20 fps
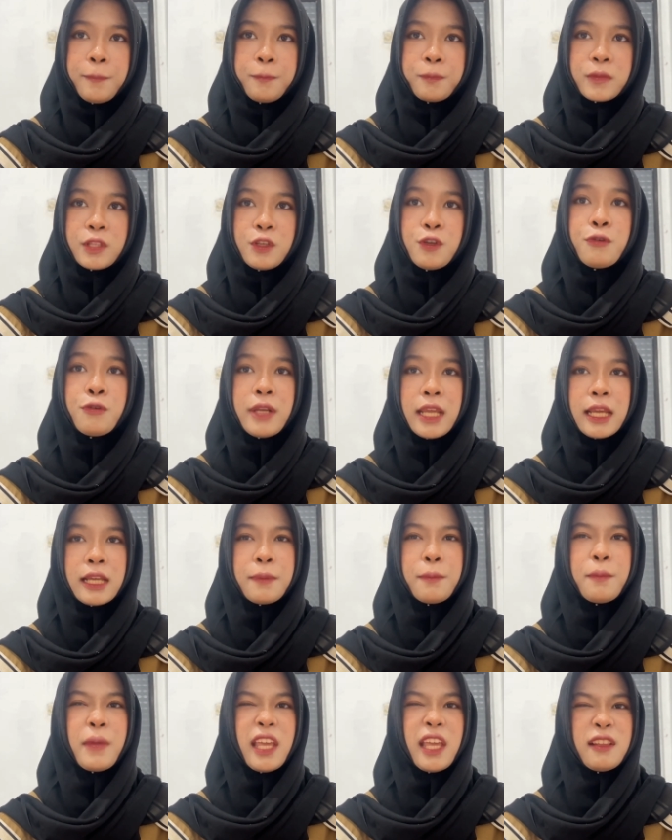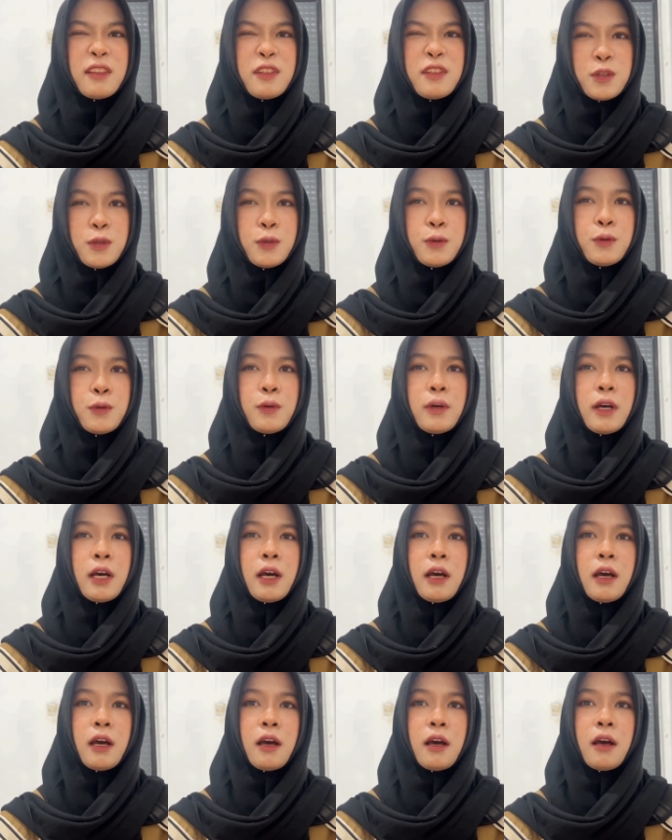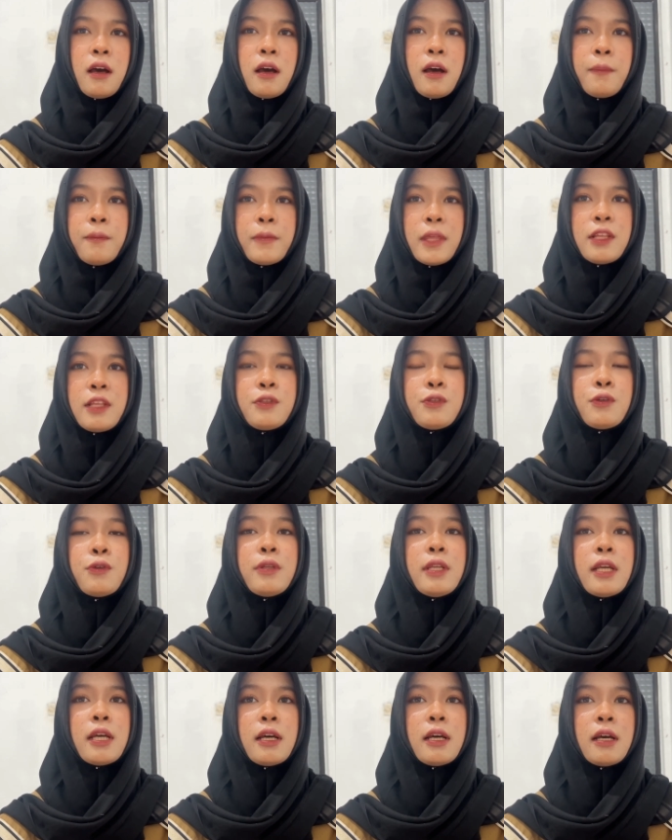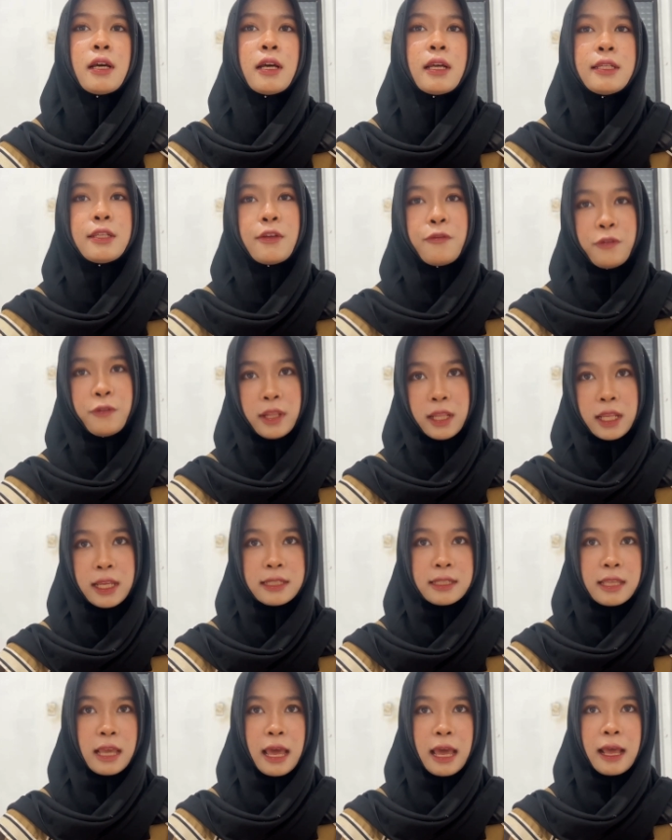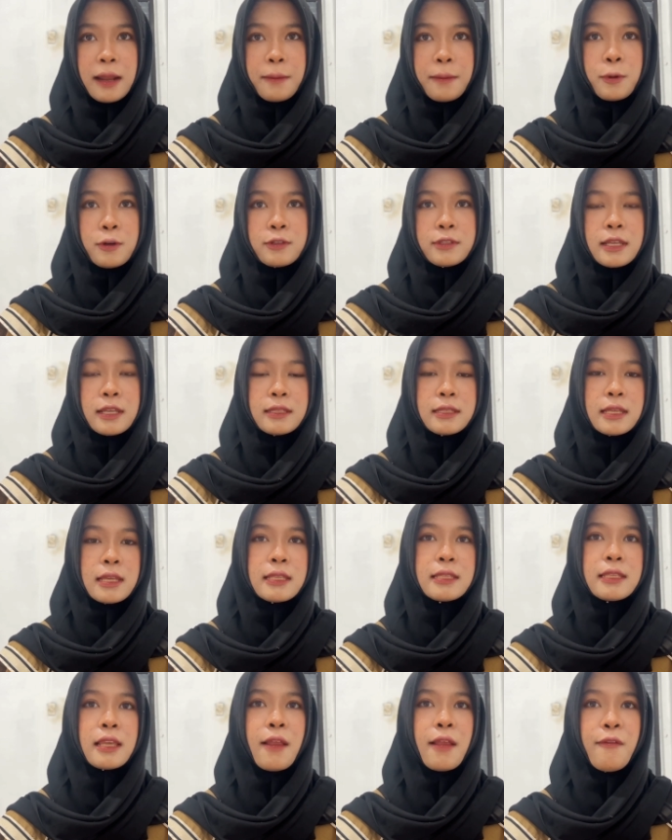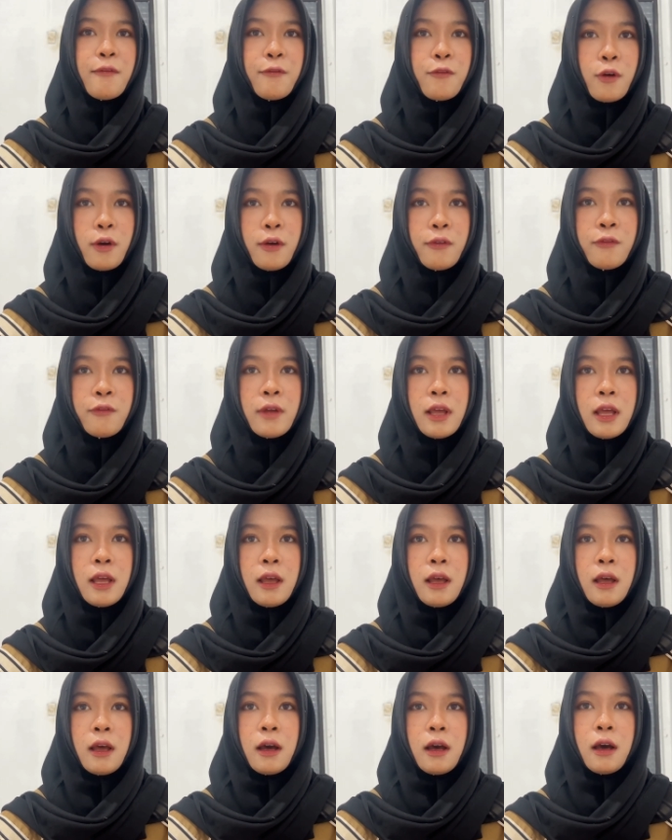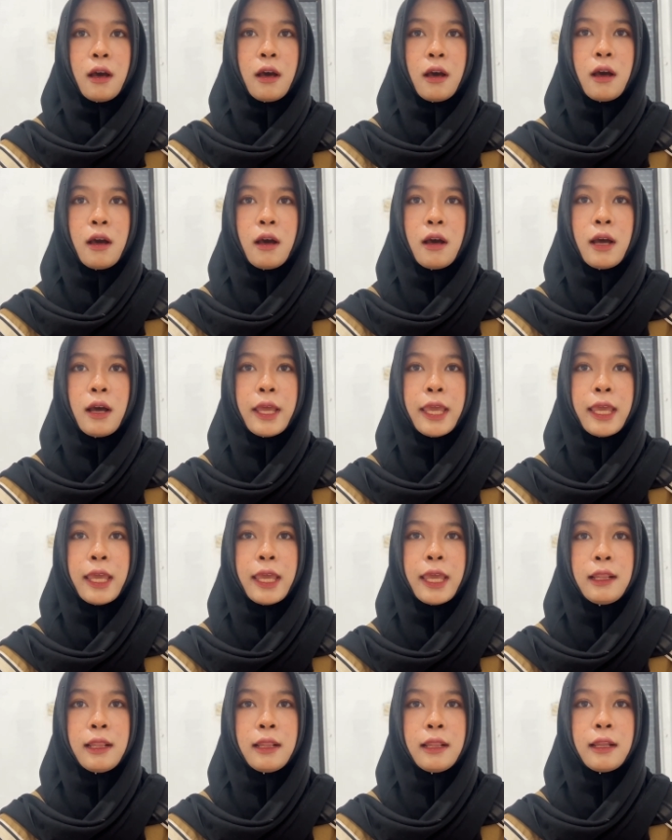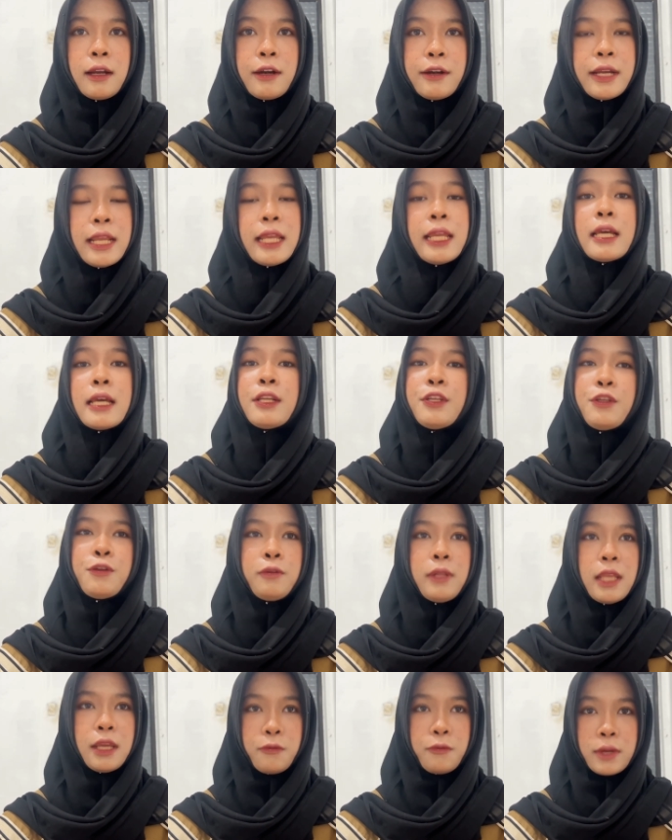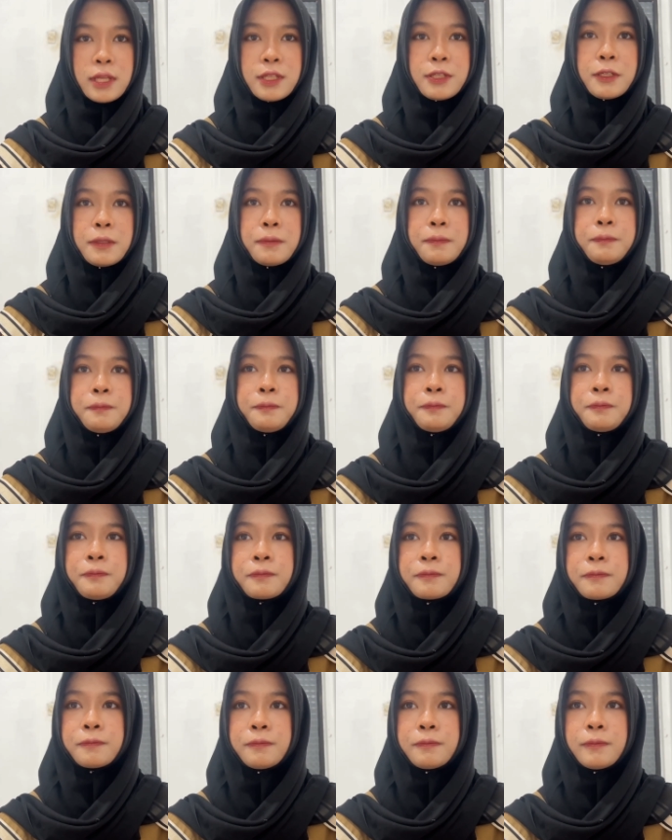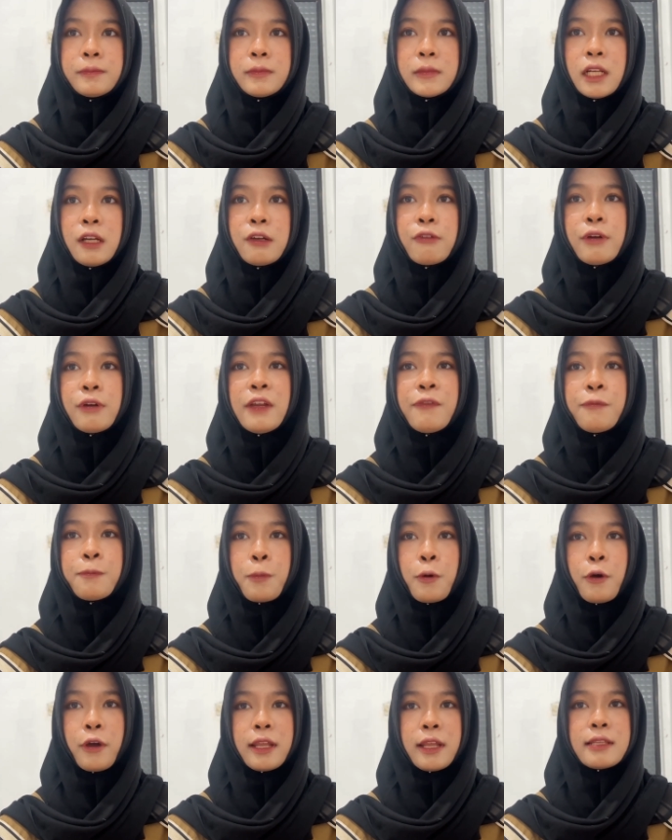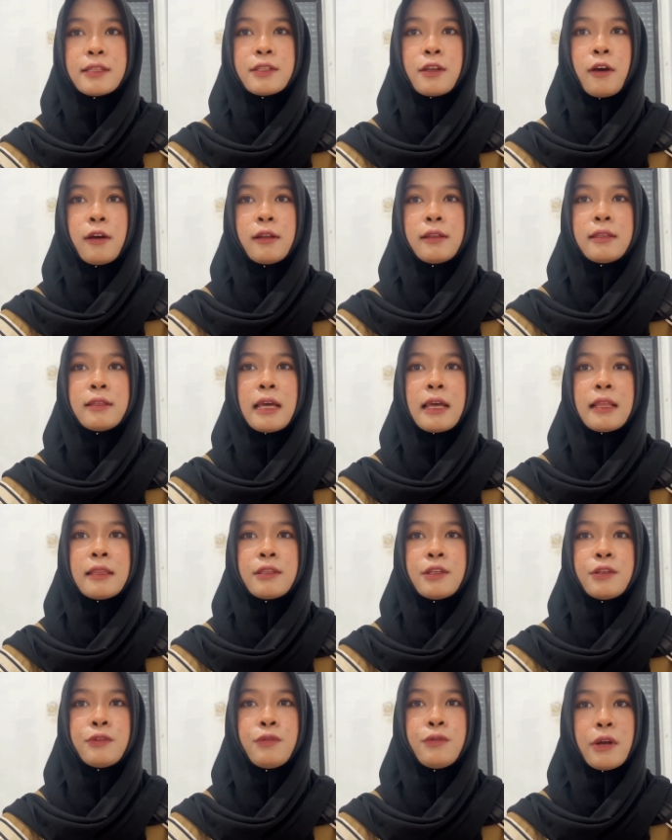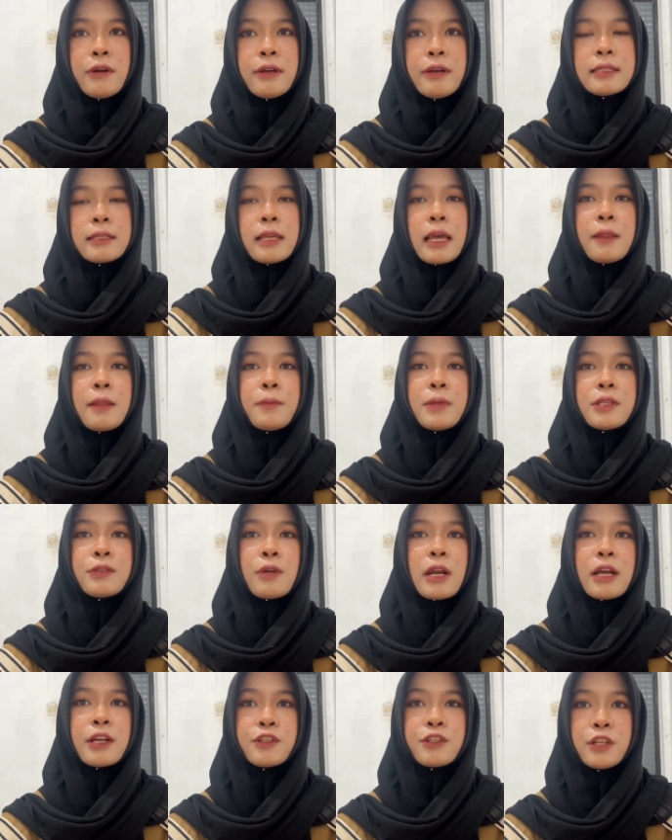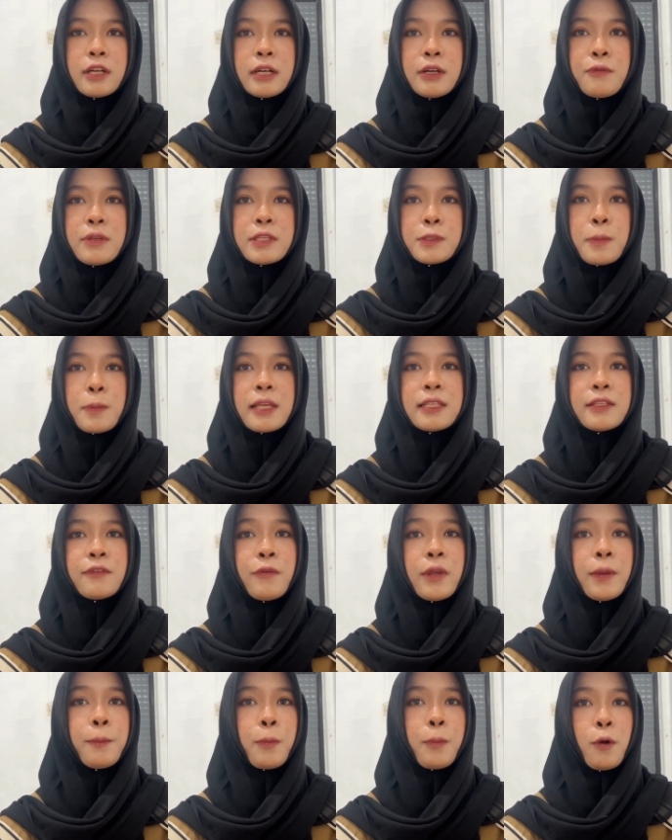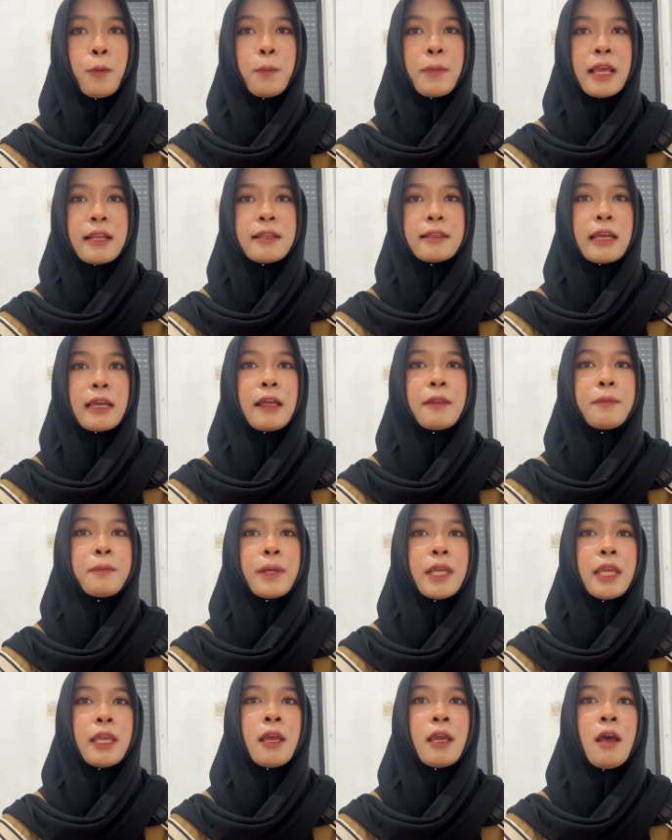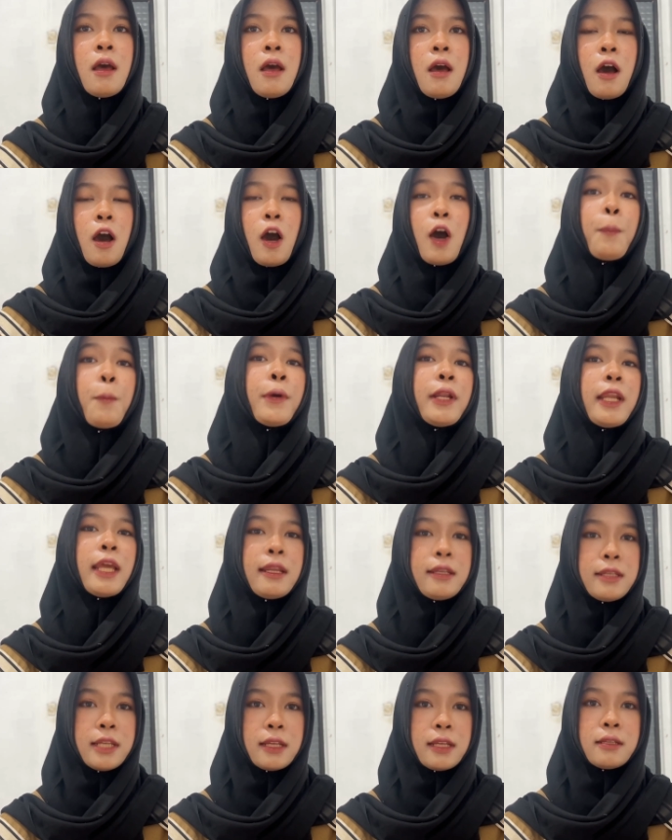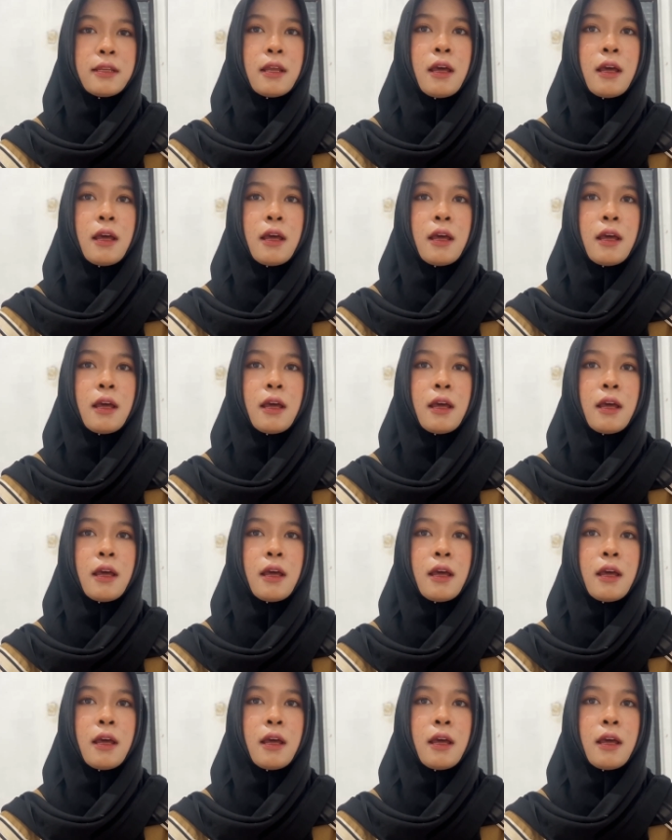unique into the feelings and processes involved in learning a new language. Brief points out that the diaries can be structured with specific prompt and can be open-ended,